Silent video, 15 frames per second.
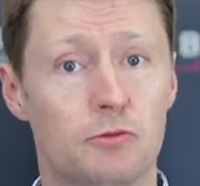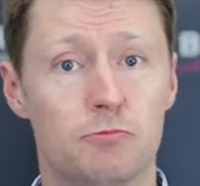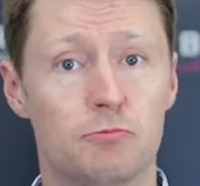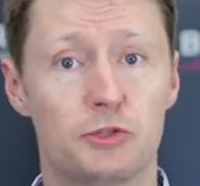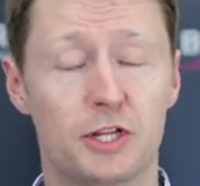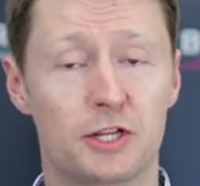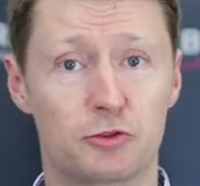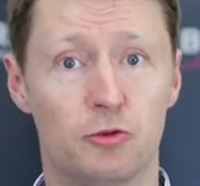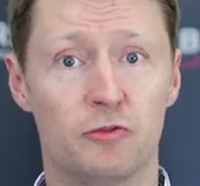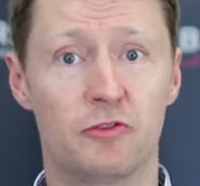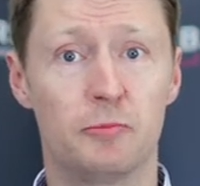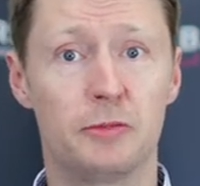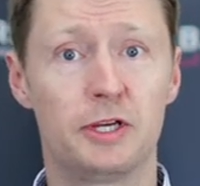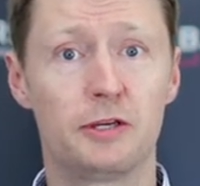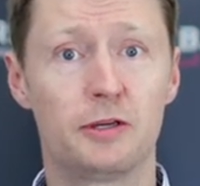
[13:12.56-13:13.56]
So that's all
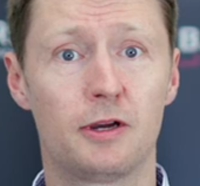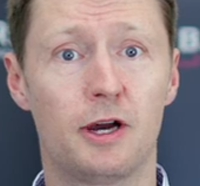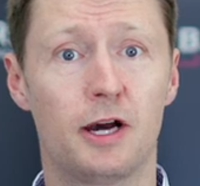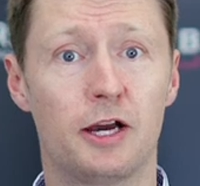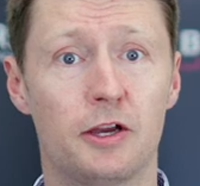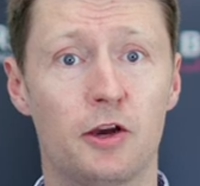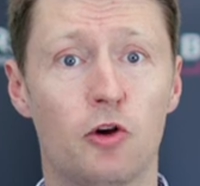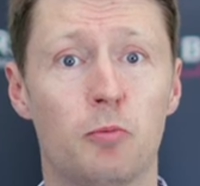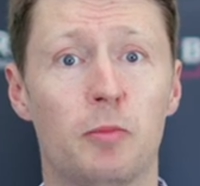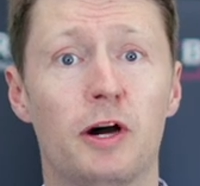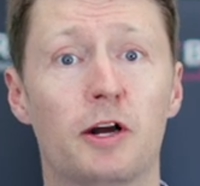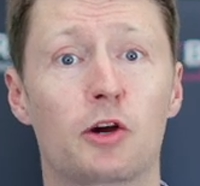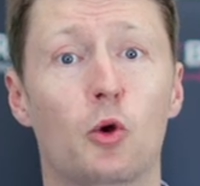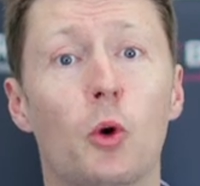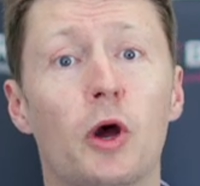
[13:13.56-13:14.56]
from me. I hope our
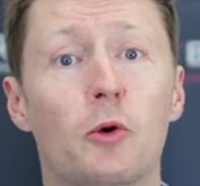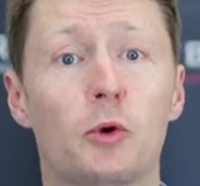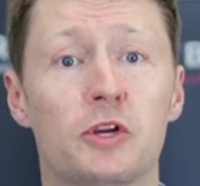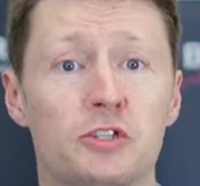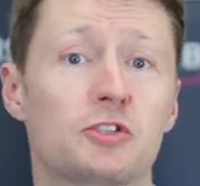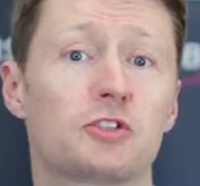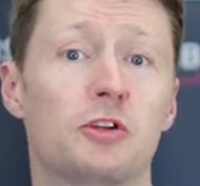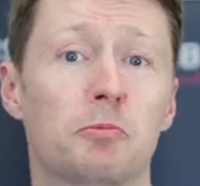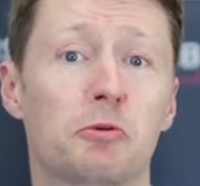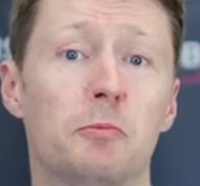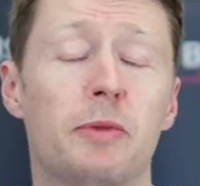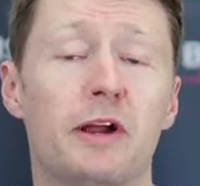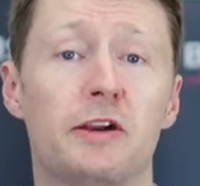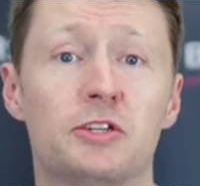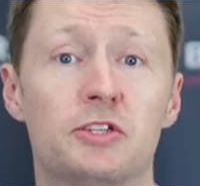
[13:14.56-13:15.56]
quick whistle stop
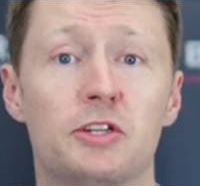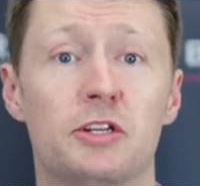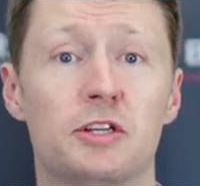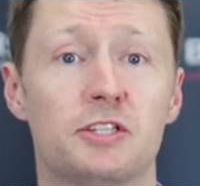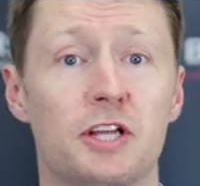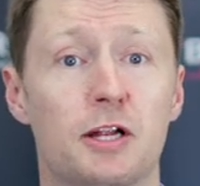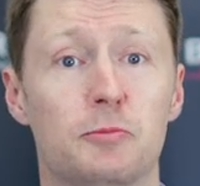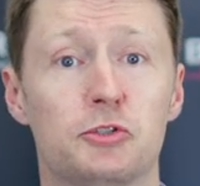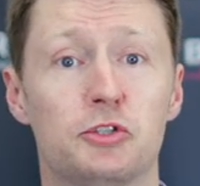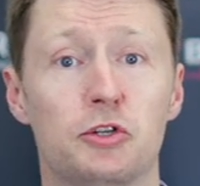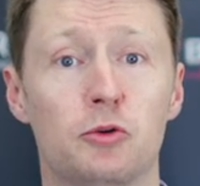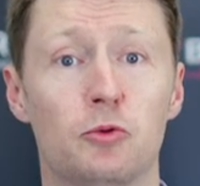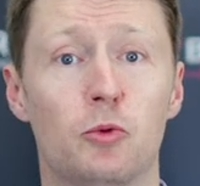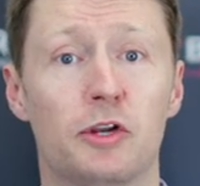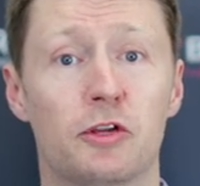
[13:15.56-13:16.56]
comparison has helped
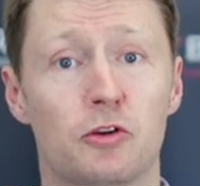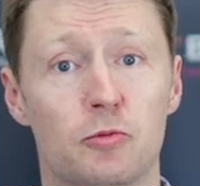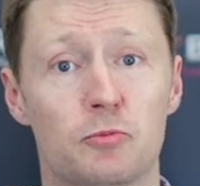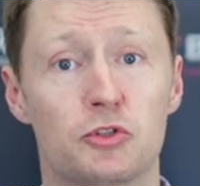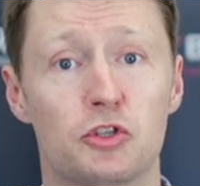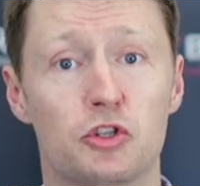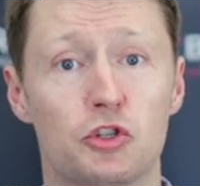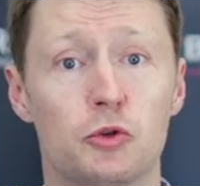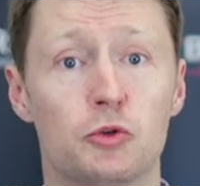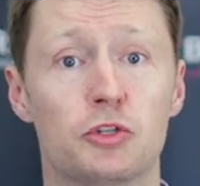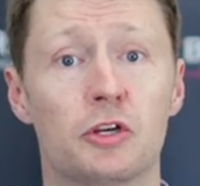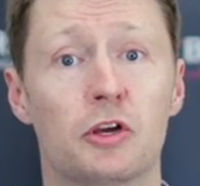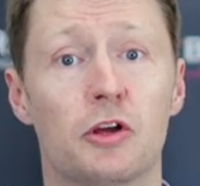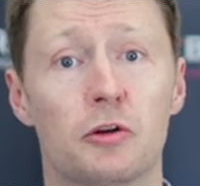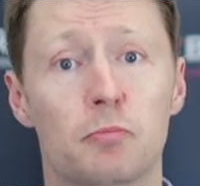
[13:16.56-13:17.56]
you when it comes to
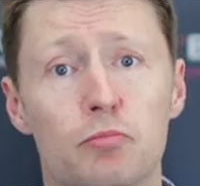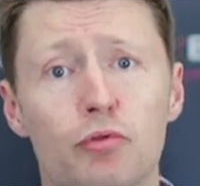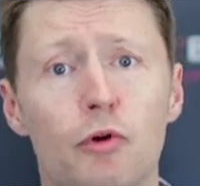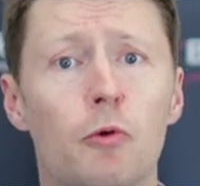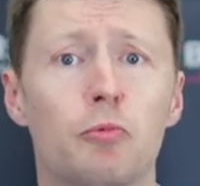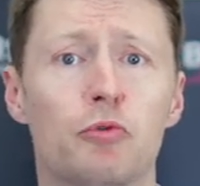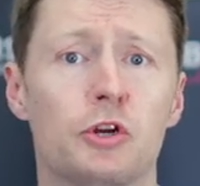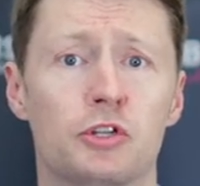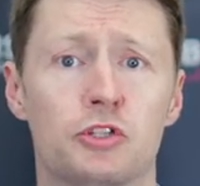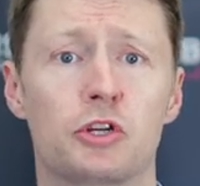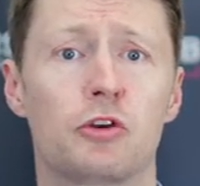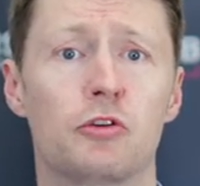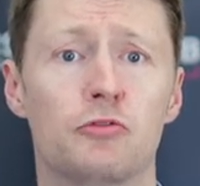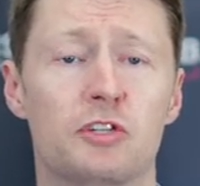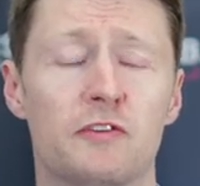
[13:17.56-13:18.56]
choosing an appropriate
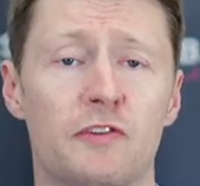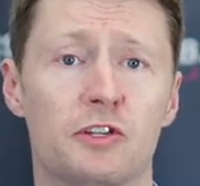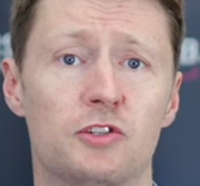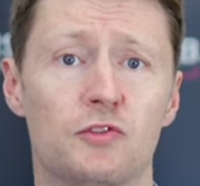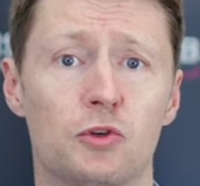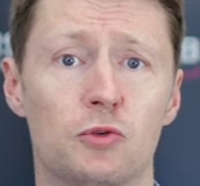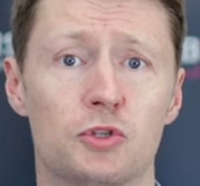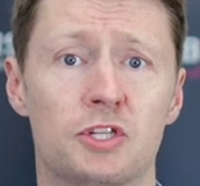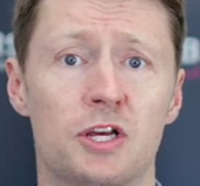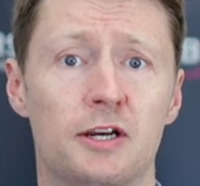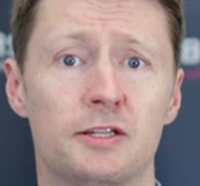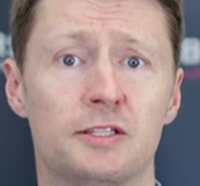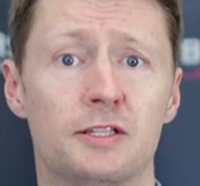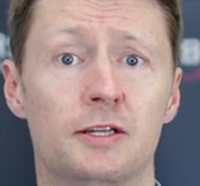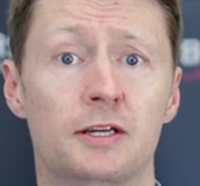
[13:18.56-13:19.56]
security fence for your
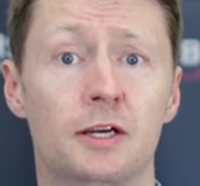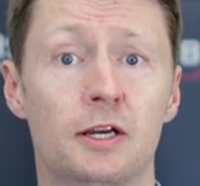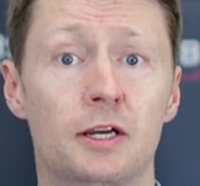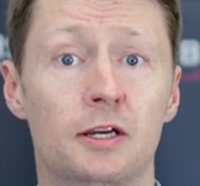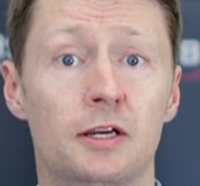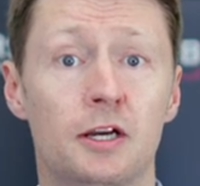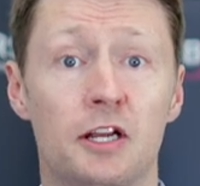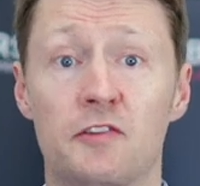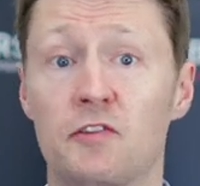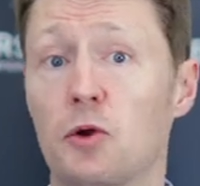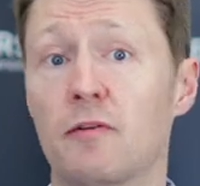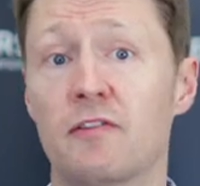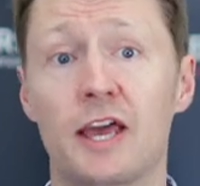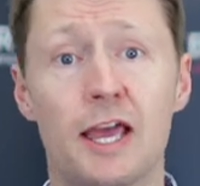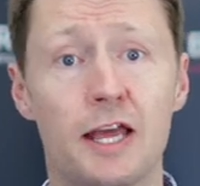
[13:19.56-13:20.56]
site. And if you
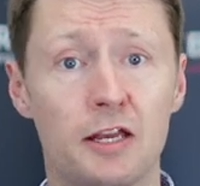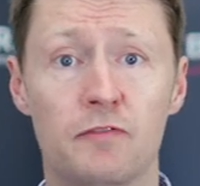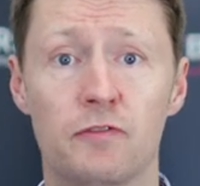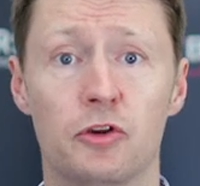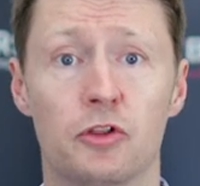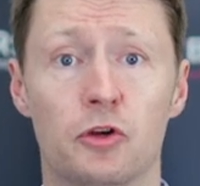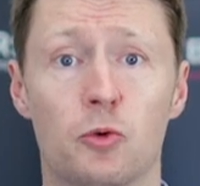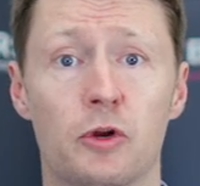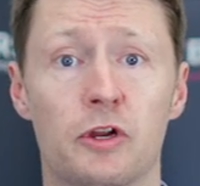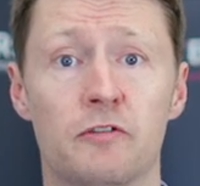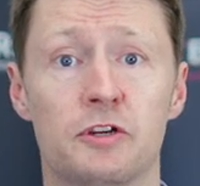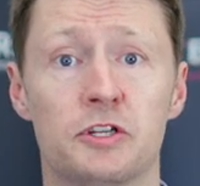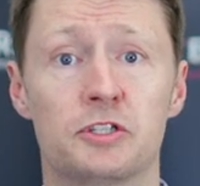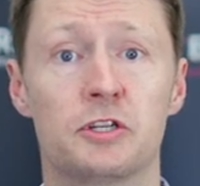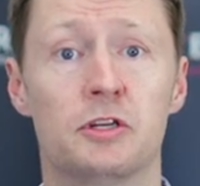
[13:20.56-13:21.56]
have any further
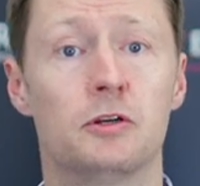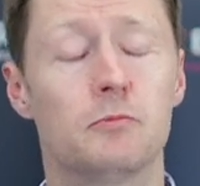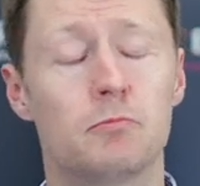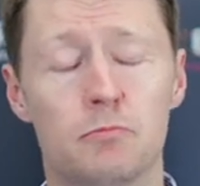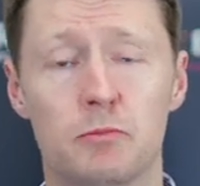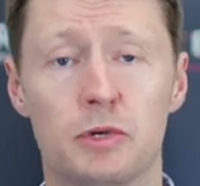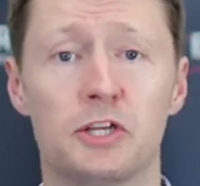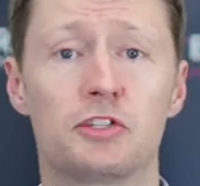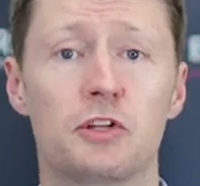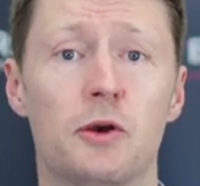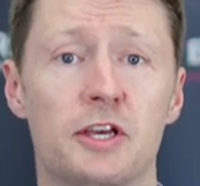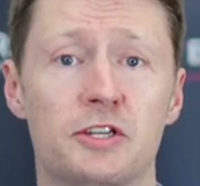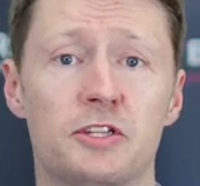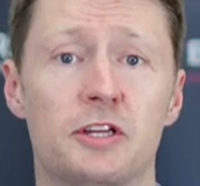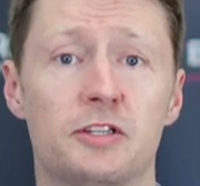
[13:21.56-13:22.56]
queries, please don't
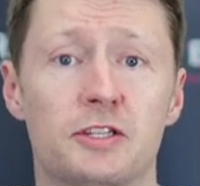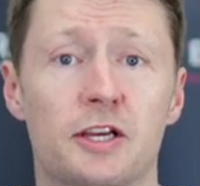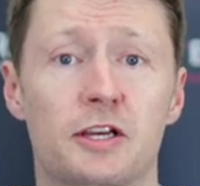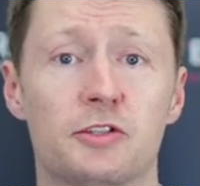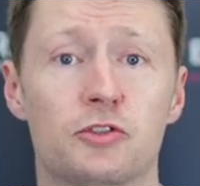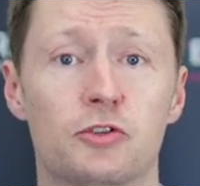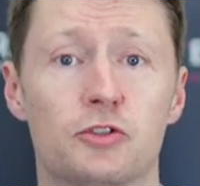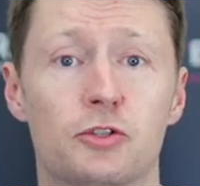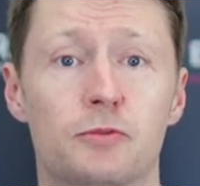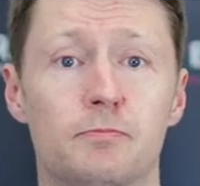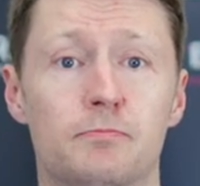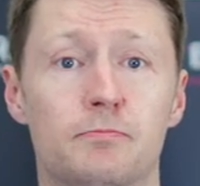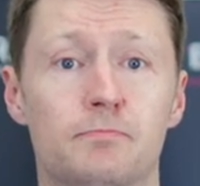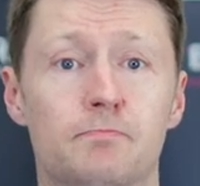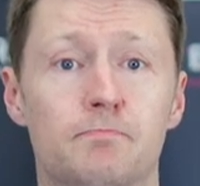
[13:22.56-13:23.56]
hesitate to get in touch.
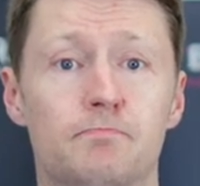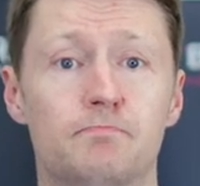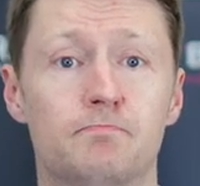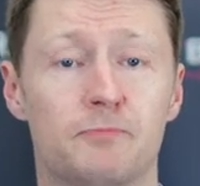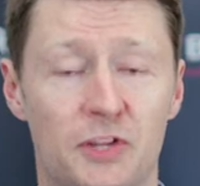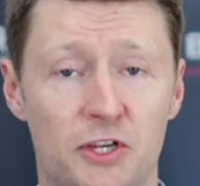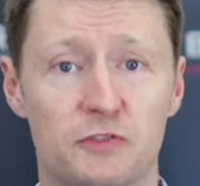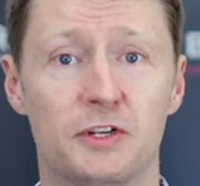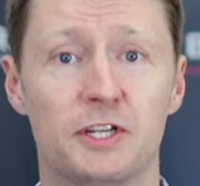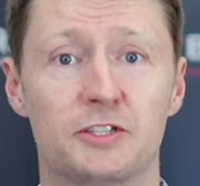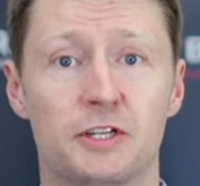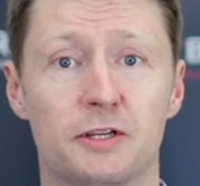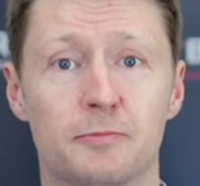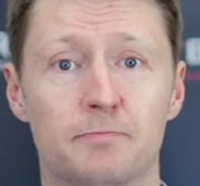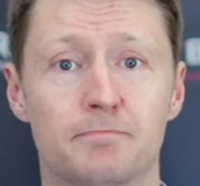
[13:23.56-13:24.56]
Thanks for
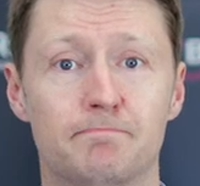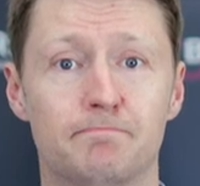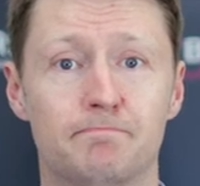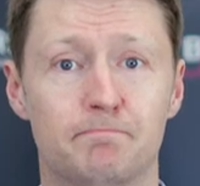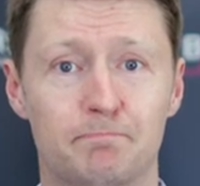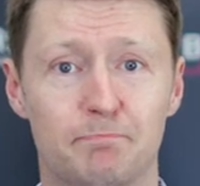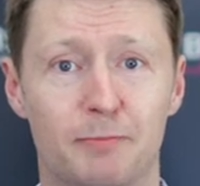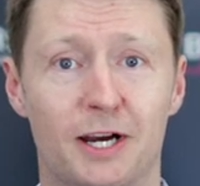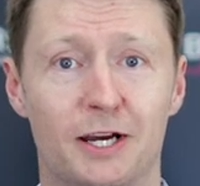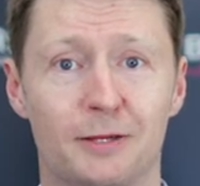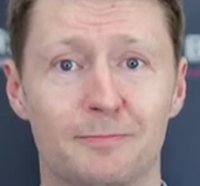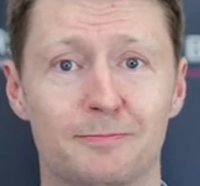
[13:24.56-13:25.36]
listening. Bye.